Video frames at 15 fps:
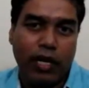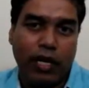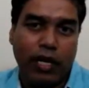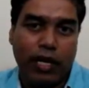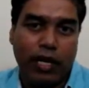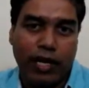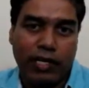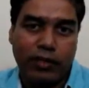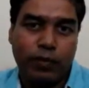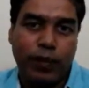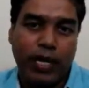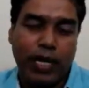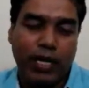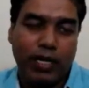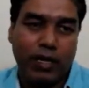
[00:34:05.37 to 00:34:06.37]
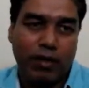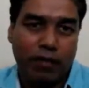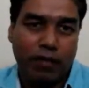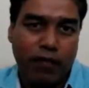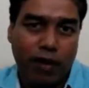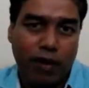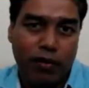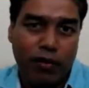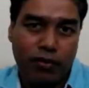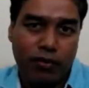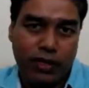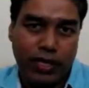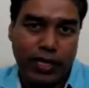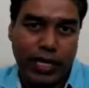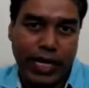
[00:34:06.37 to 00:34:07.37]
inspect flaws which are
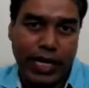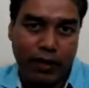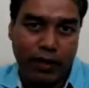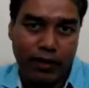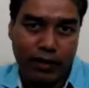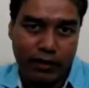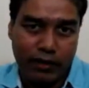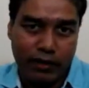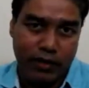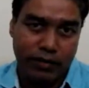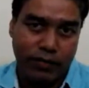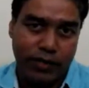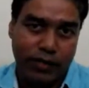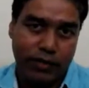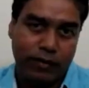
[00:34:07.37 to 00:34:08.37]
right on the surface,